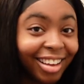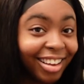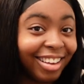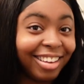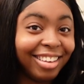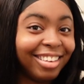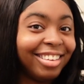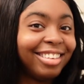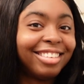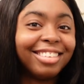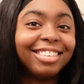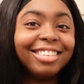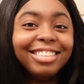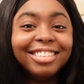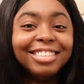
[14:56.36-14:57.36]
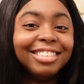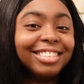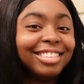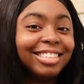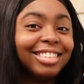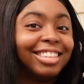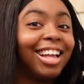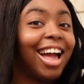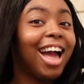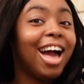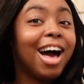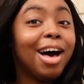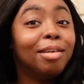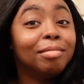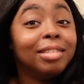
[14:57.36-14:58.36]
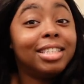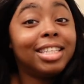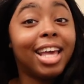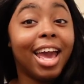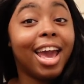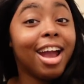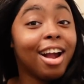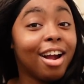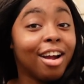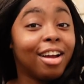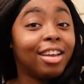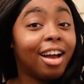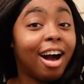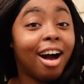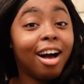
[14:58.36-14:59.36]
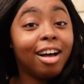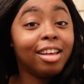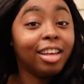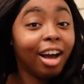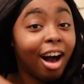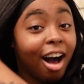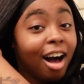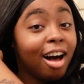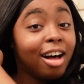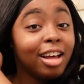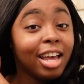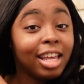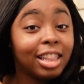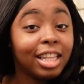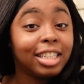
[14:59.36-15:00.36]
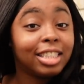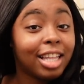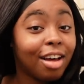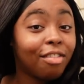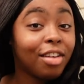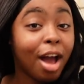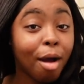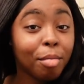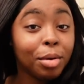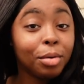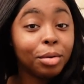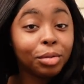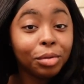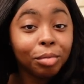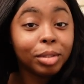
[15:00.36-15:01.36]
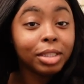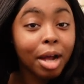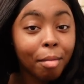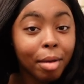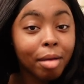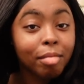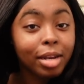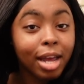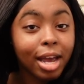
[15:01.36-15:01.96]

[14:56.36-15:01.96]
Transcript: like, I'm scared, y'all. Y'all in the stuff y'all be going through with y'all baby